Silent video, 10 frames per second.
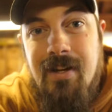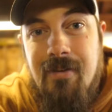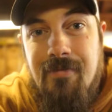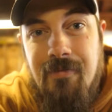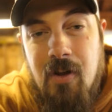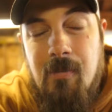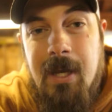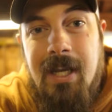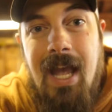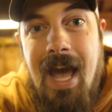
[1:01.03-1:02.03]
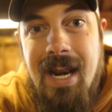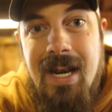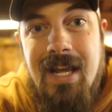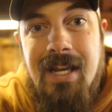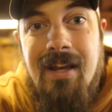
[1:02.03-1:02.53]
of filming,
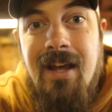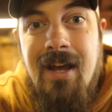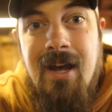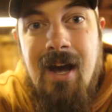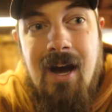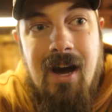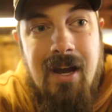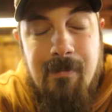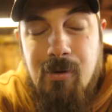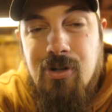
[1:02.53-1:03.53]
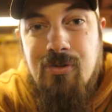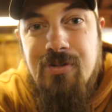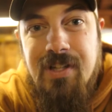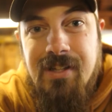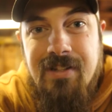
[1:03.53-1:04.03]
editing, and
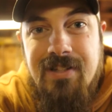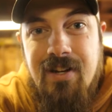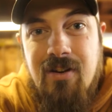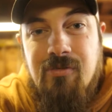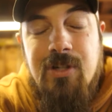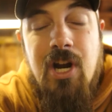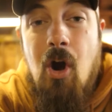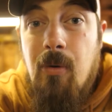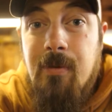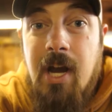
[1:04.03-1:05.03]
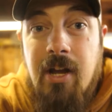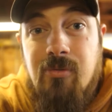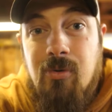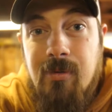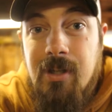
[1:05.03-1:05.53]
producing this series, which I hope you guys
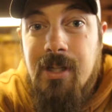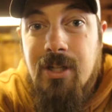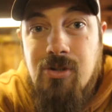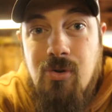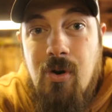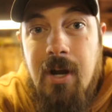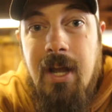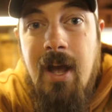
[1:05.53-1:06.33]
will really enjoy.